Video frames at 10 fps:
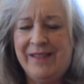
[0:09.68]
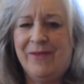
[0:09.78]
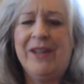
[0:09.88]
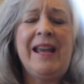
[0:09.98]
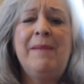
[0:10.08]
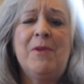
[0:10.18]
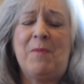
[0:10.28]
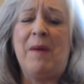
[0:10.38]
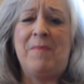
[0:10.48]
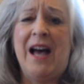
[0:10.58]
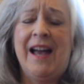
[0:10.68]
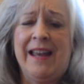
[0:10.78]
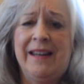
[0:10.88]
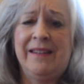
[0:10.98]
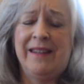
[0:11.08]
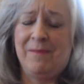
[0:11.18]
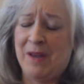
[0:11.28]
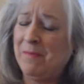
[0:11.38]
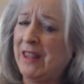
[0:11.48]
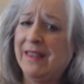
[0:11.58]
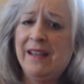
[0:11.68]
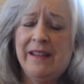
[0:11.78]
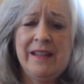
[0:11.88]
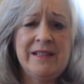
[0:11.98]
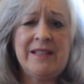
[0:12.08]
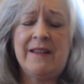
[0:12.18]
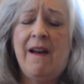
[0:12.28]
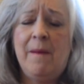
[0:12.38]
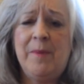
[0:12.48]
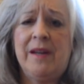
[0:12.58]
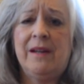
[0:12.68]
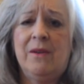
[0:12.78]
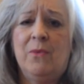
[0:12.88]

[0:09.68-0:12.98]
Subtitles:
What came to my mind that made me think of this topic